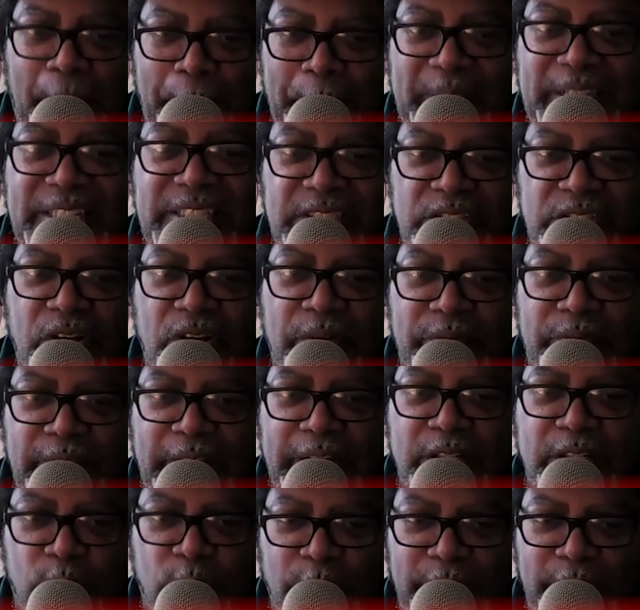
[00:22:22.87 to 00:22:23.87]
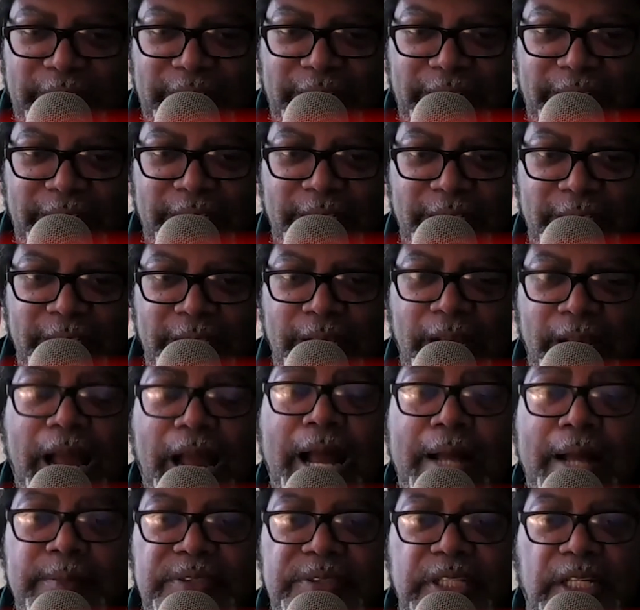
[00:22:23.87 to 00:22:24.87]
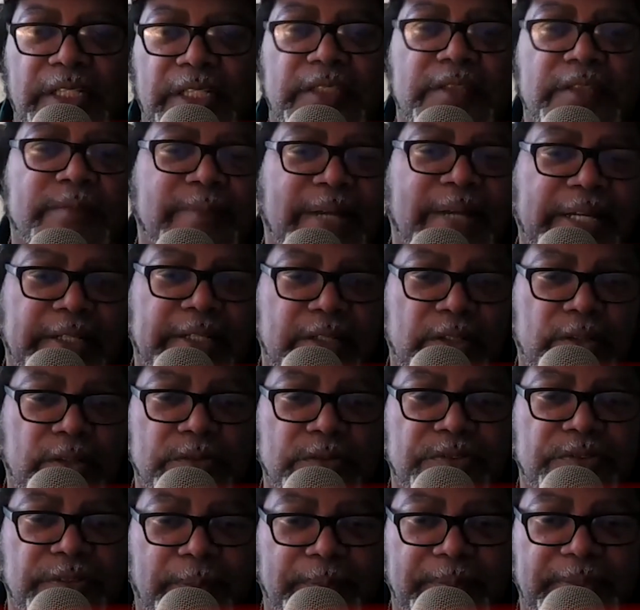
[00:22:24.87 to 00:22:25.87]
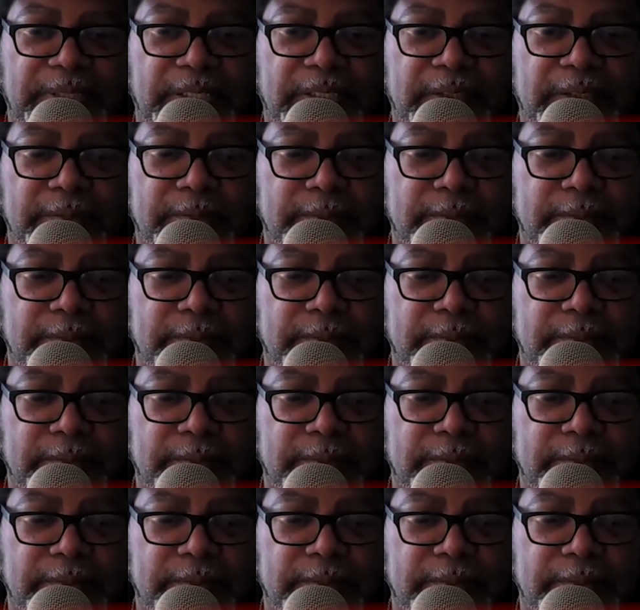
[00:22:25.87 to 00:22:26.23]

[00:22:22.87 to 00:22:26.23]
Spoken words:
pissed off at Courtney. I'm telling you, Mike knows something